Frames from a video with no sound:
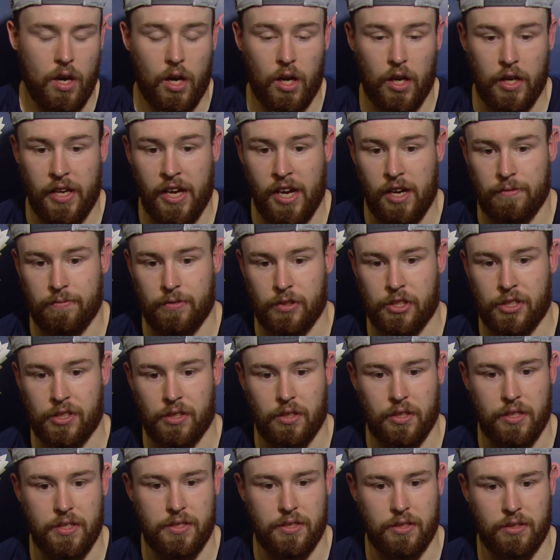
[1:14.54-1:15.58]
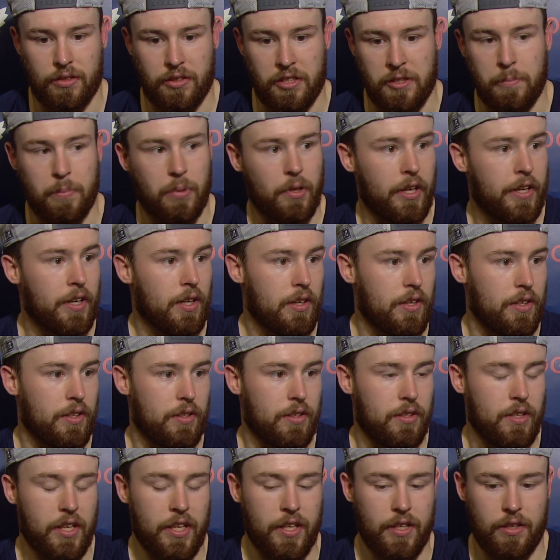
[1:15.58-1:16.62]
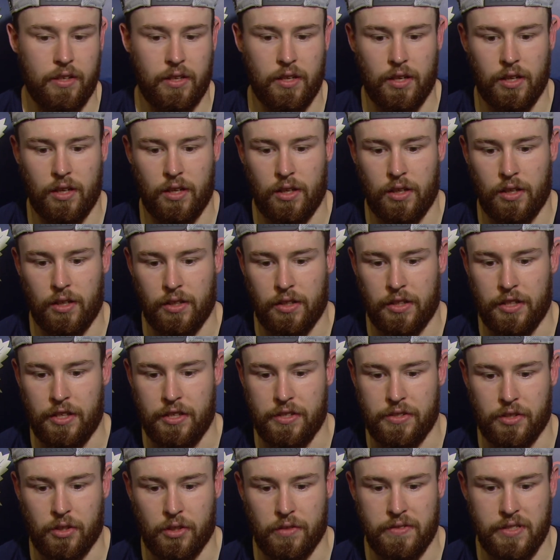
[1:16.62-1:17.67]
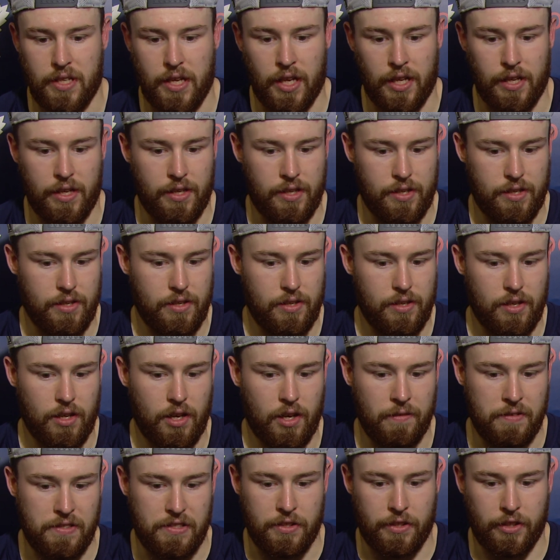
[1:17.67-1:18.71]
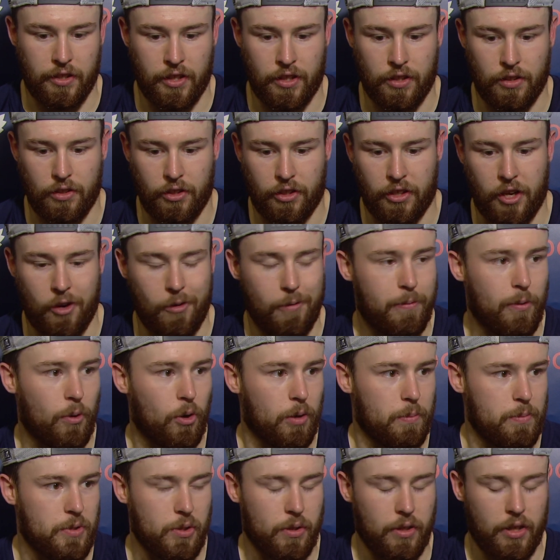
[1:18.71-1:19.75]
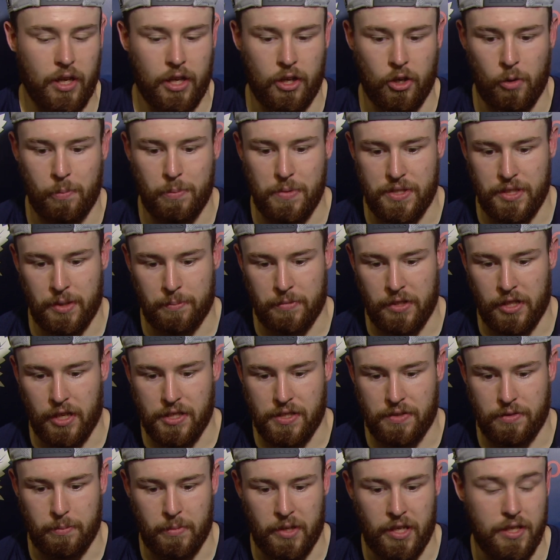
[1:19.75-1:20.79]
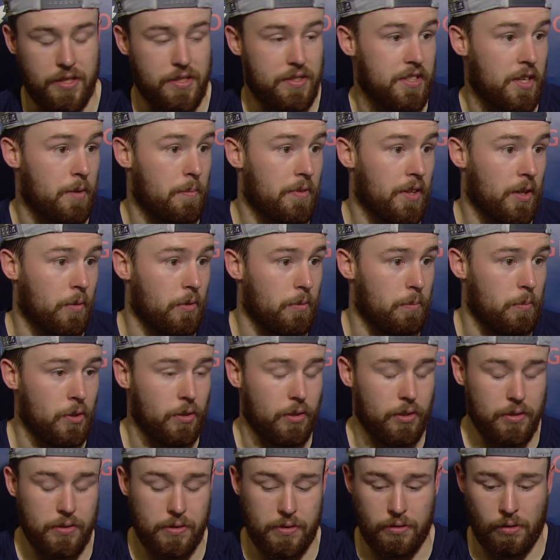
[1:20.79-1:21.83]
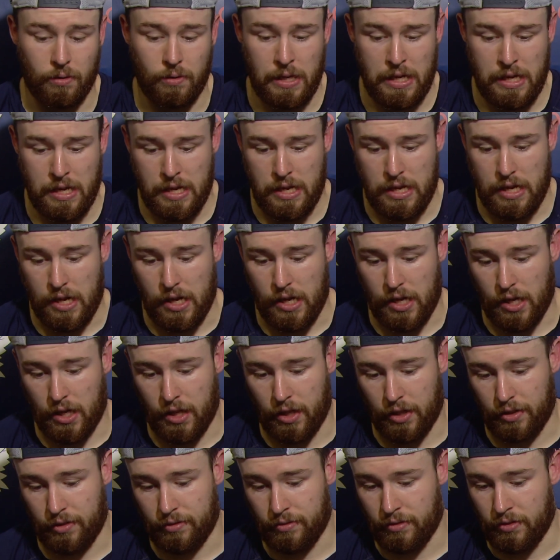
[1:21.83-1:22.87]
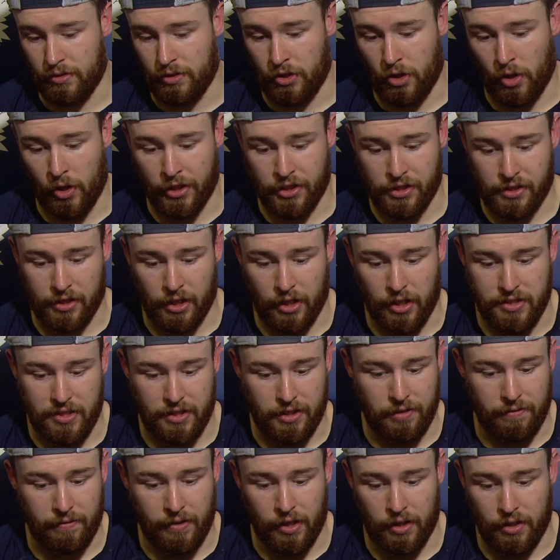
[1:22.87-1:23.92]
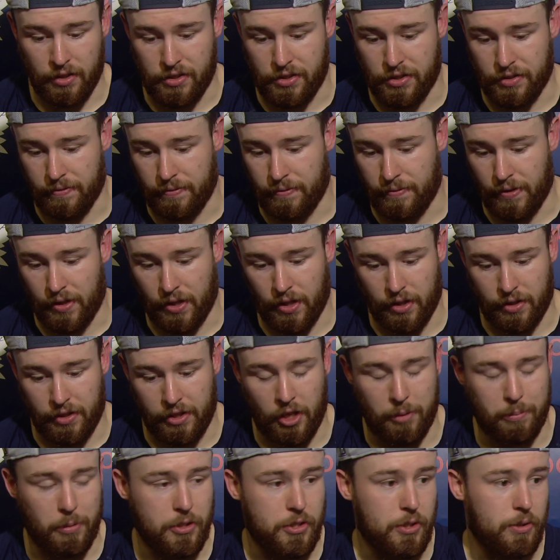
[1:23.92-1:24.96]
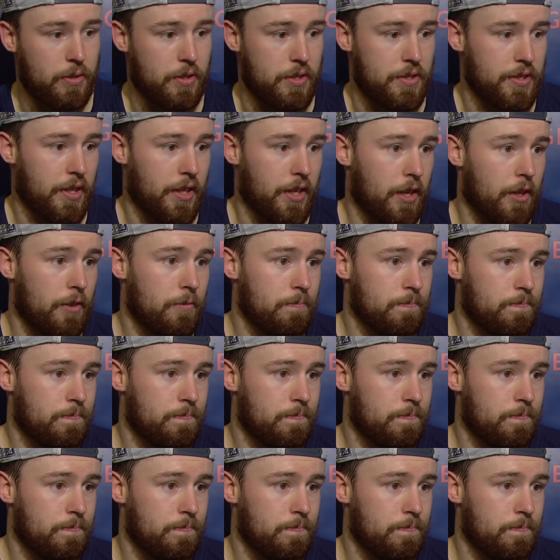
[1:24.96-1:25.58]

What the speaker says: Yeah, for sure. He's an elite player, and he deserves that. And obviously, they're going to look out for him, so it kind of opens up the ice for me. And same thing with Mueller. So, I just got to take advantage of the opportunities I get.